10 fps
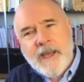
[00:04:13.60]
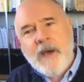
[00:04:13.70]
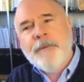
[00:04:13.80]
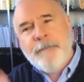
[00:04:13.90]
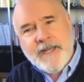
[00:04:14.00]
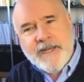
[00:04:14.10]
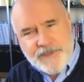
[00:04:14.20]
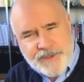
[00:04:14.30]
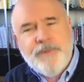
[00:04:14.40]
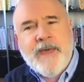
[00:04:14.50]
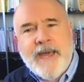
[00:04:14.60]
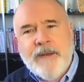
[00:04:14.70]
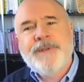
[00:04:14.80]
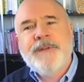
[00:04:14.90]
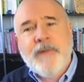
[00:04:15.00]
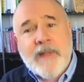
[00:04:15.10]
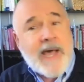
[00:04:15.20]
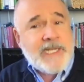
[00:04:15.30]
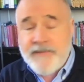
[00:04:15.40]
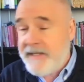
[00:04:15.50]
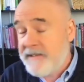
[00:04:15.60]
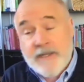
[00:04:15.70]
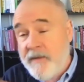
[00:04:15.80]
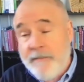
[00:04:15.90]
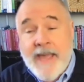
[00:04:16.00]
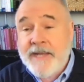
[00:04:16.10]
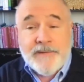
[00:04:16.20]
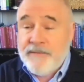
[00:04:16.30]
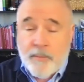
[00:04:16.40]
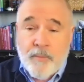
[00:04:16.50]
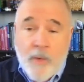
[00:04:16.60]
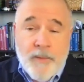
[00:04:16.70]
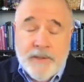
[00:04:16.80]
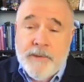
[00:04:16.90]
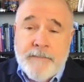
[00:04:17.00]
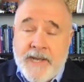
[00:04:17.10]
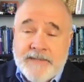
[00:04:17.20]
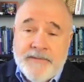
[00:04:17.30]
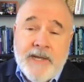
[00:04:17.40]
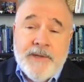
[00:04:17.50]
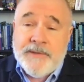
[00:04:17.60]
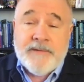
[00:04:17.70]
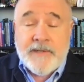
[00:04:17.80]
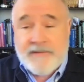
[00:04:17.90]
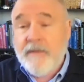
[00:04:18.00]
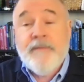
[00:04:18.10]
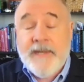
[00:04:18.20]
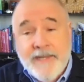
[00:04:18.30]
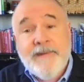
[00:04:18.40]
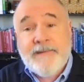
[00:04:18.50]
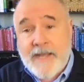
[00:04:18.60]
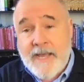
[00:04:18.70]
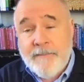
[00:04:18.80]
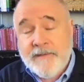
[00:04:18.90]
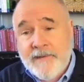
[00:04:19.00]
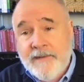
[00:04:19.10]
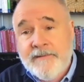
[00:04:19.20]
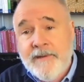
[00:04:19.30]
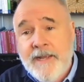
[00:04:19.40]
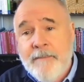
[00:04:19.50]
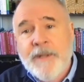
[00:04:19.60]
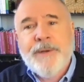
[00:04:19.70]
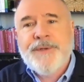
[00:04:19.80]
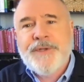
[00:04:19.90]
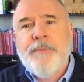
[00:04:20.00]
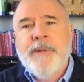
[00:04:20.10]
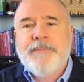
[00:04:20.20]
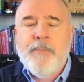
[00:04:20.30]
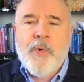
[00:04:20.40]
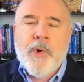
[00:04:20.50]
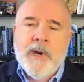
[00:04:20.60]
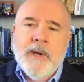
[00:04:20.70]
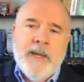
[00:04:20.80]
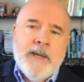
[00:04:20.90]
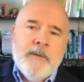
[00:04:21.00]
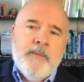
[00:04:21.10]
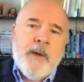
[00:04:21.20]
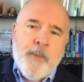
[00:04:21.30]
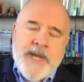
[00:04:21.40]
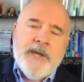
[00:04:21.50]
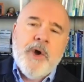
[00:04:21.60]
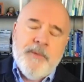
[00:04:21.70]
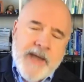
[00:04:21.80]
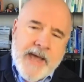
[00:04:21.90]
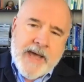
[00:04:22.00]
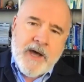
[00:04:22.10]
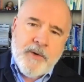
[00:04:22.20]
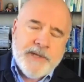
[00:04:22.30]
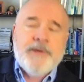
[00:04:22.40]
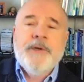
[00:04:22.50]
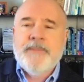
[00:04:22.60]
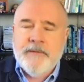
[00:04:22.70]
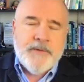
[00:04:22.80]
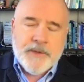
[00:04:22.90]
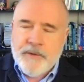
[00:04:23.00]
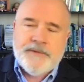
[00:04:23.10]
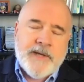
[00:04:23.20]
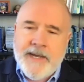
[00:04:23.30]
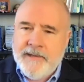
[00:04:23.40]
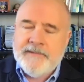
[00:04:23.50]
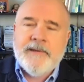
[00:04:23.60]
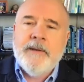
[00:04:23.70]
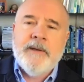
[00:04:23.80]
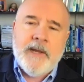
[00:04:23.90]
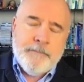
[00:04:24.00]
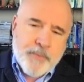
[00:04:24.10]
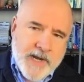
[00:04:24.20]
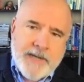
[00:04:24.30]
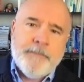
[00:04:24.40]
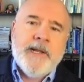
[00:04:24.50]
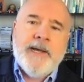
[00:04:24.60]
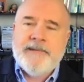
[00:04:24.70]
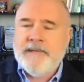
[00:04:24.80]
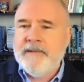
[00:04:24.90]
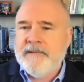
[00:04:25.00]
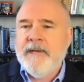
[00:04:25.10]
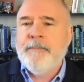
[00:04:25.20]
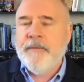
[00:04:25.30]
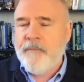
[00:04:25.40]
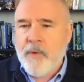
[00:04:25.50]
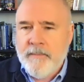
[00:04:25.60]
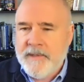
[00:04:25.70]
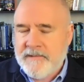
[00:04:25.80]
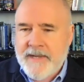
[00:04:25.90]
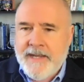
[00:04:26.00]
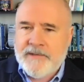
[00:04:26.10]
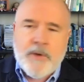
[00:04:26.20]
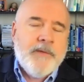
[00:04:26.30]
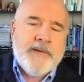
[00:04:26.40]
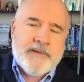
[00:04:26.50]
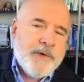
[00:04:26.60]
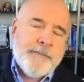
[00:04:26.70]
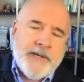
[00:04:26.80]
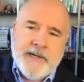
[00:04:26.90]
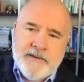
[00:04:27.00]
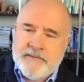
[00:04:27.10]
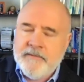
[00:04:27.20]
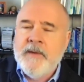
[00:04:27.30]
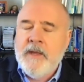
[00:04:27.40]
underpinnings to that it was a philosophy and some of it matches what we do in positive intelligence and some of it is common sense but there's so much more that we know now in terms of neuroscience and, and brain plasticity, performance science, all these underpinnings of,